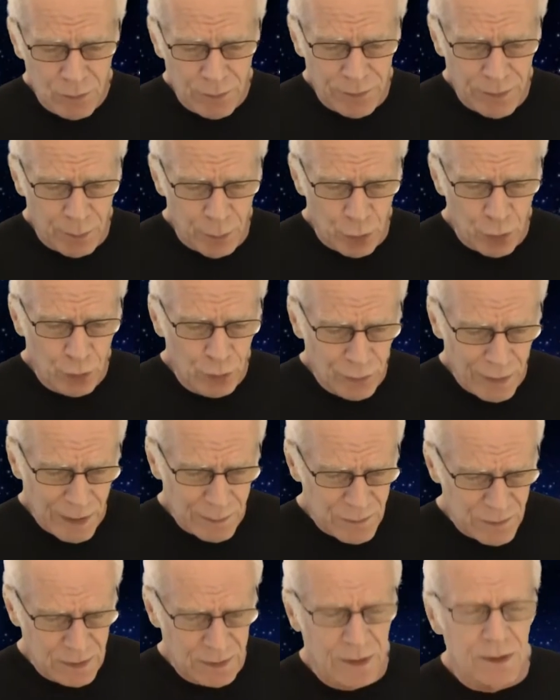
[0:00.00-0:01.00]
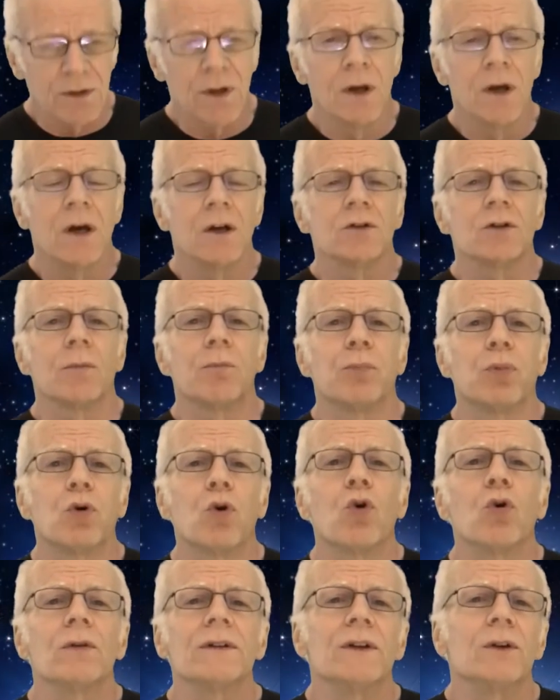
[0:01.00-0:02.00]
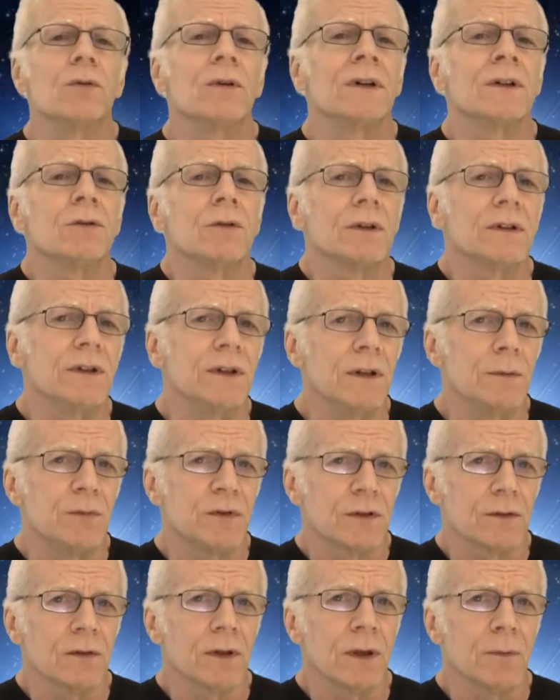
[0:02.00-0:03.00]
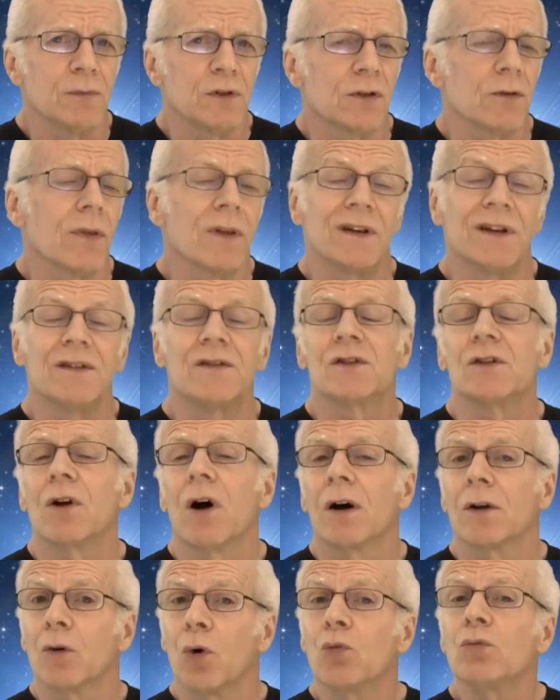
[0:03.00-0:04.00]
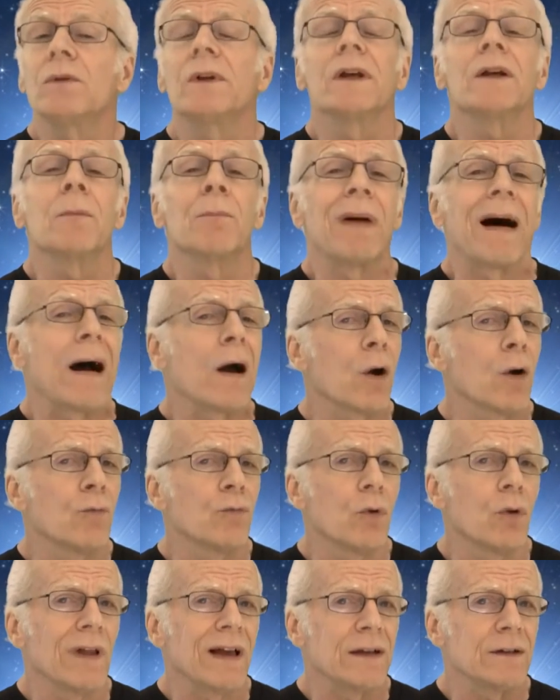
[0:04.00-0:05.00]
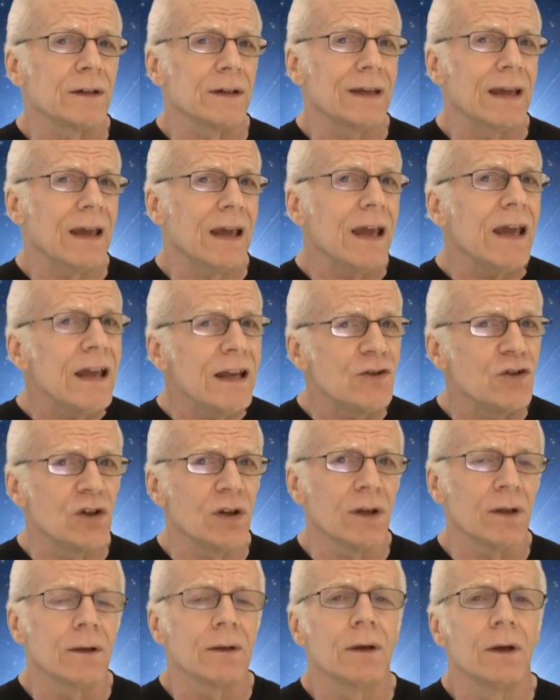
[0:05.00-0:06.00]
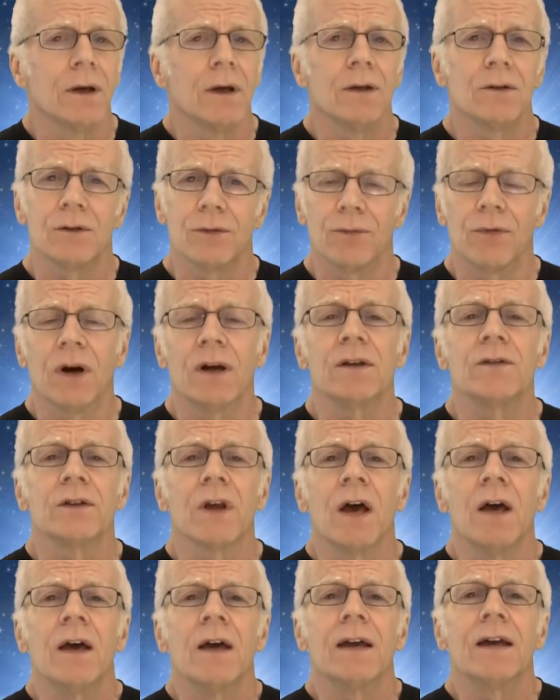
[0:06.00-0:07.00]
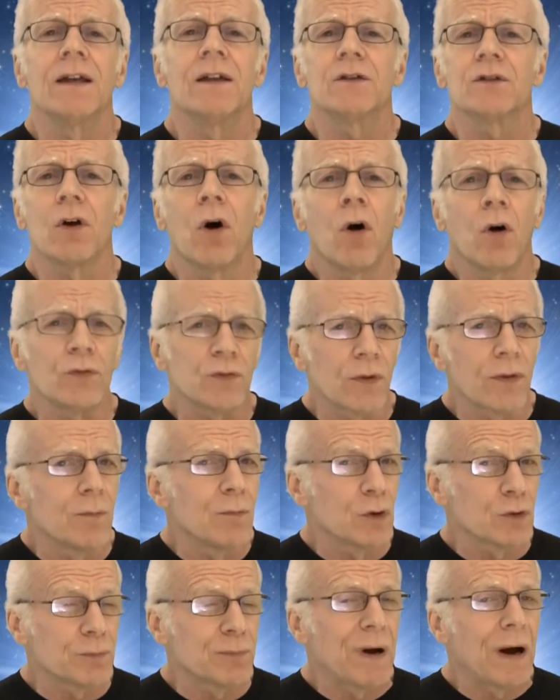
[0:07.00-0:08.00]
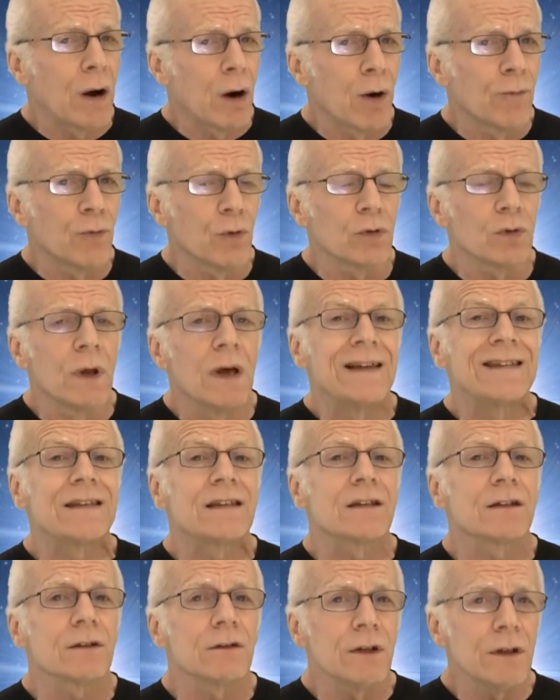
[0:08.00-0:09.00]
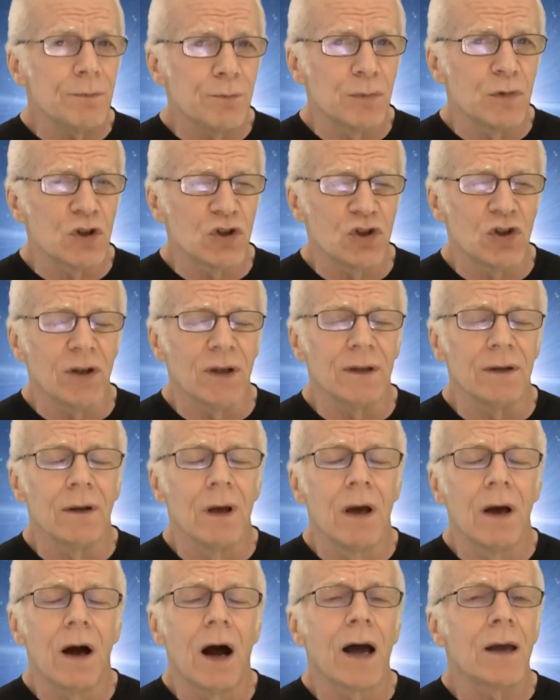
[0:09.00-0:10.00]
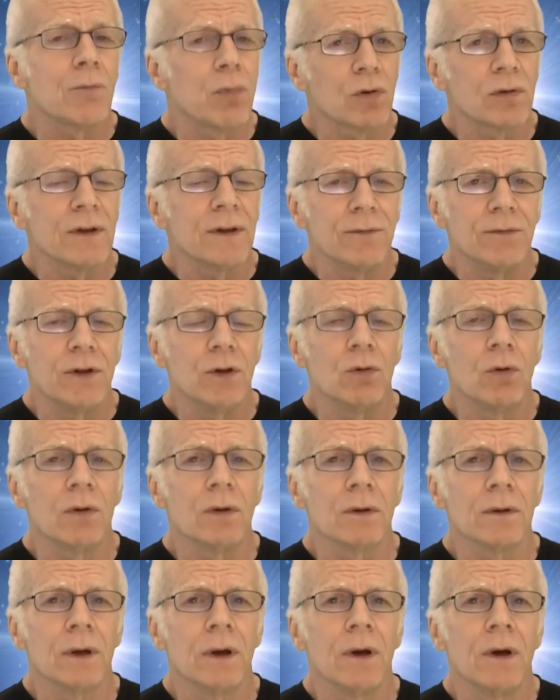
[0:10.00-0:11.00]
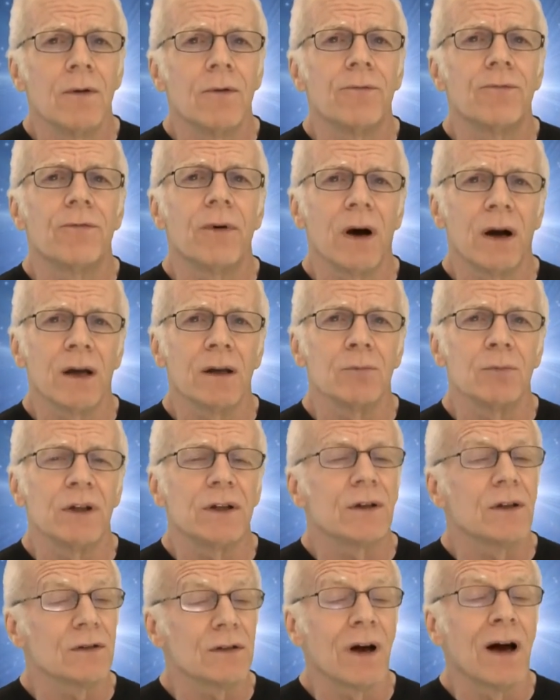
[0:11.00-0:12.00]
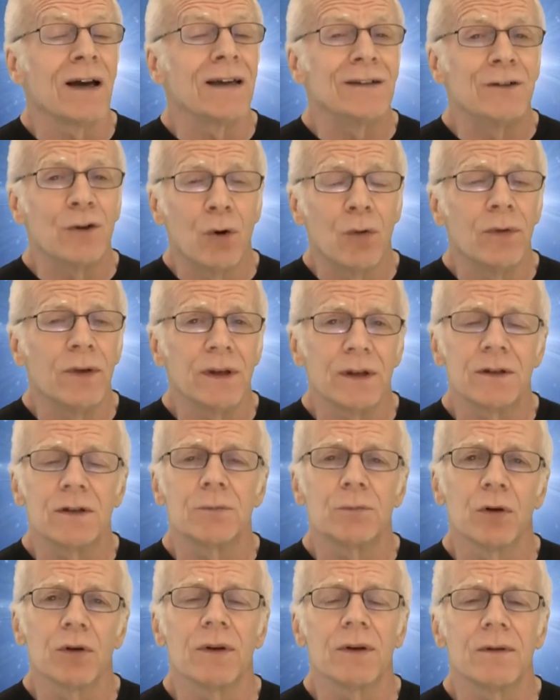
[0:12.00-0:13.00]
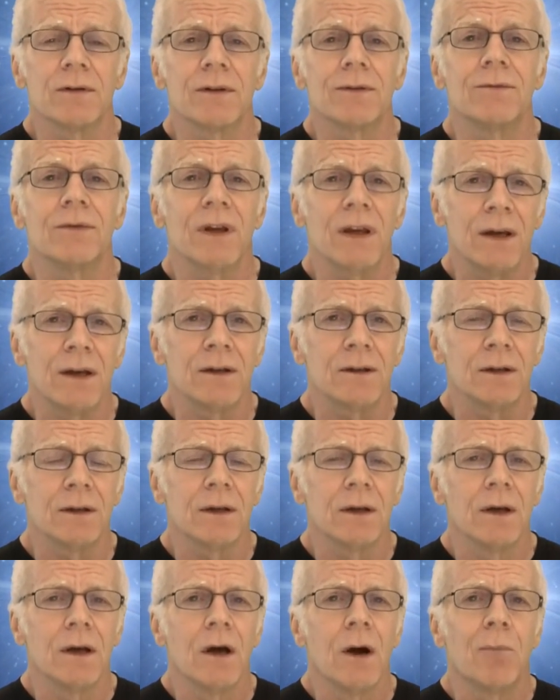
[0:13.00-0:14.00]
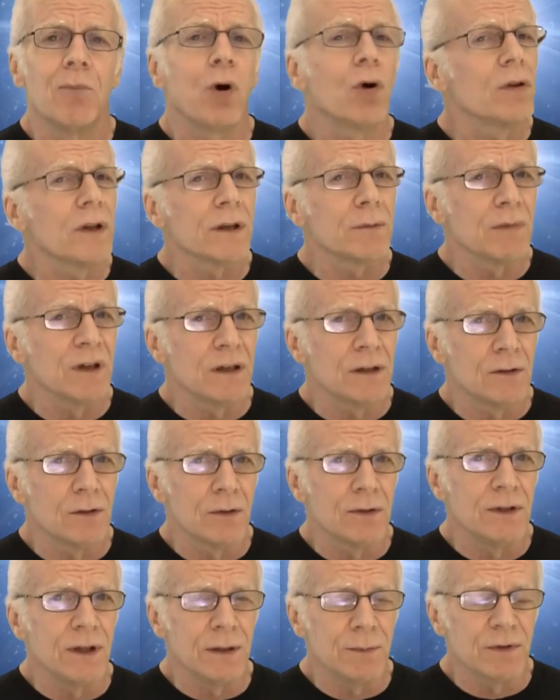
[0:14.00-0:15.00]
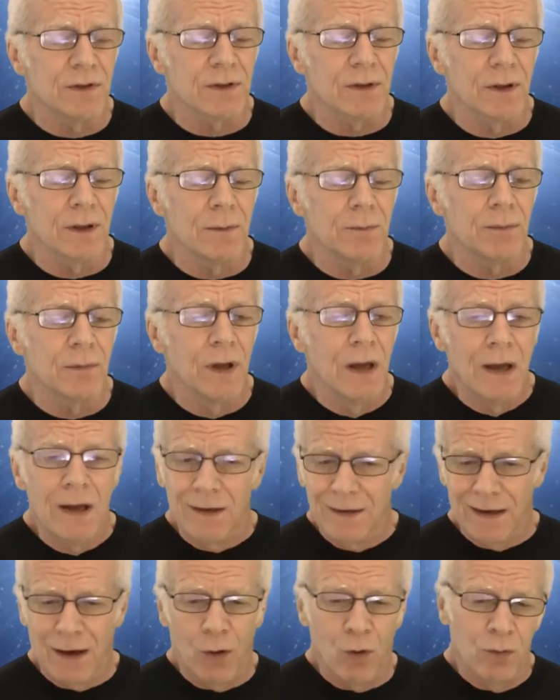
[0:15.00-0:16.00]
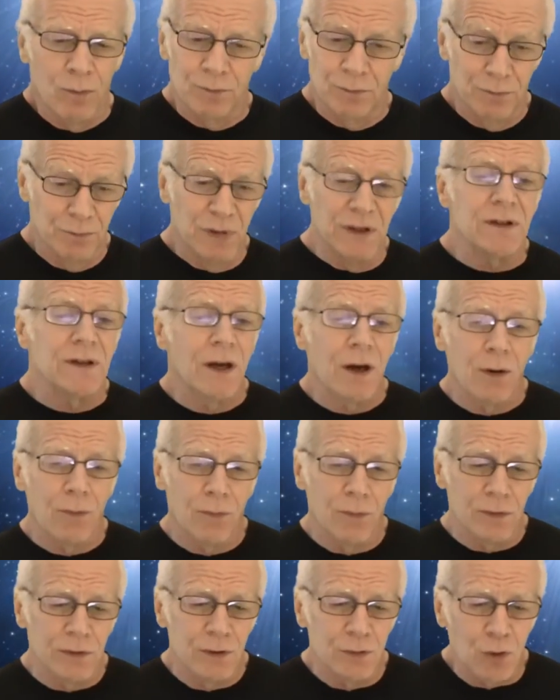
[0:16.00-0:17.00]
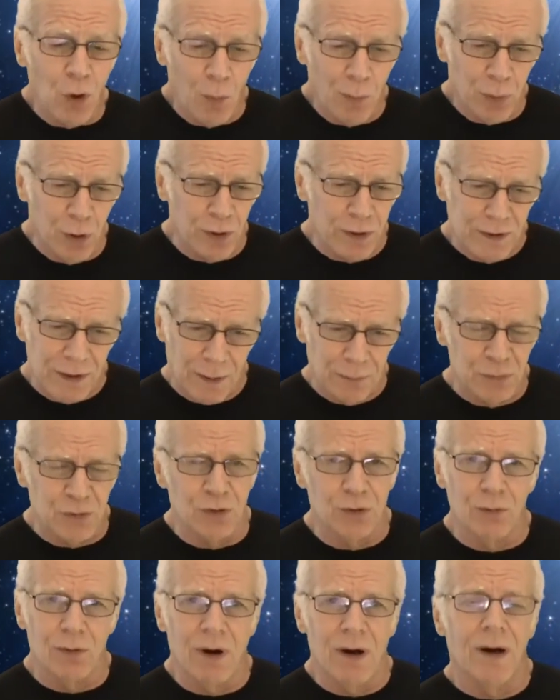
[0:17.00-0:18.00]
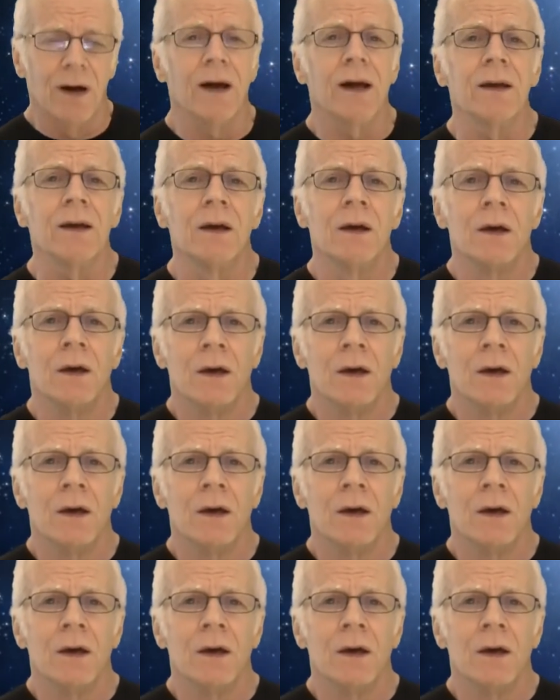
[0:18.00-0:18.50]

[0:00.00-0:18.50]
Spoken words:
with the programs in it to pull you into a deep sleep, so that it's not only a powerful anti-aging device, it is also the most powerful sleep machine I believe you will find, because I know the experience of it pulling me into a deep sleep. Now, be careful you don't put it up too high.